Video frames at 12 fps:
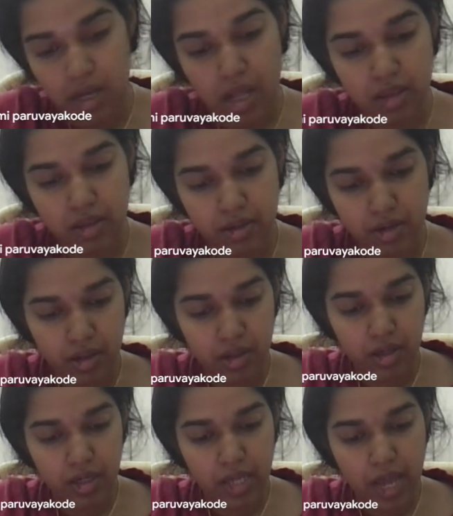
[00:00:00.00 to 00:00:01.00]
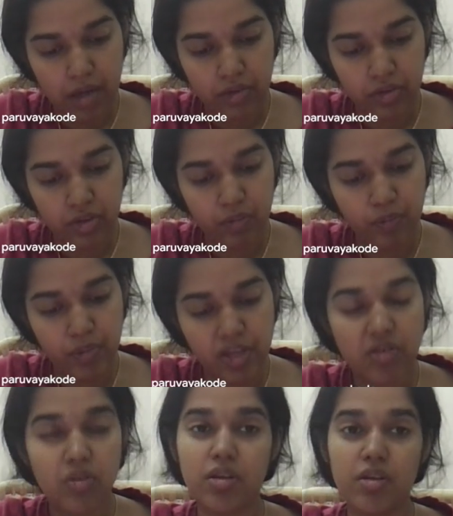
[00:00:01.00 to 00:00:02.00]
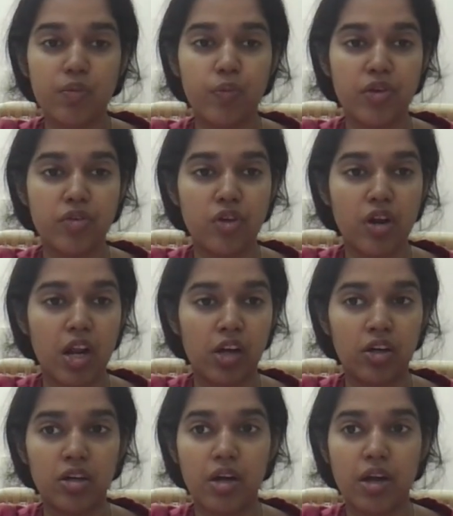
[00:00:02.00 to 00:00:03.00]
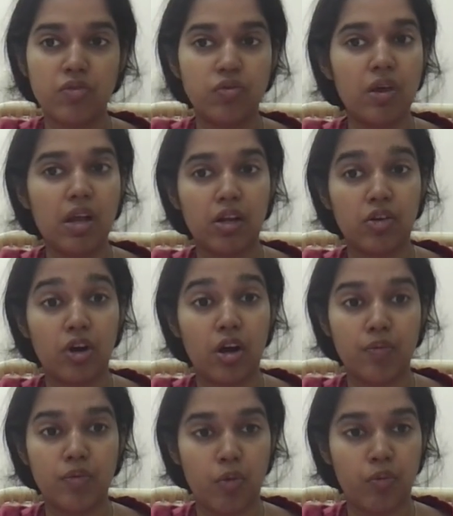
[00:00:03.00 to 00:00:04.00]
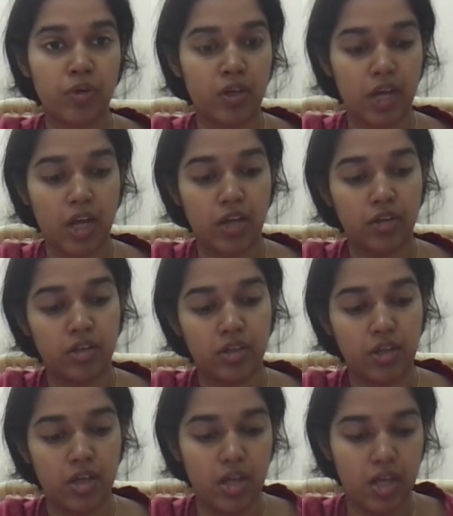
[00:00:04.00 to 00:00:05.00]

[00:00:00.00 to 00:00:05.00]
Consider the reaction T is based on electron transfer, electron absorption reaction,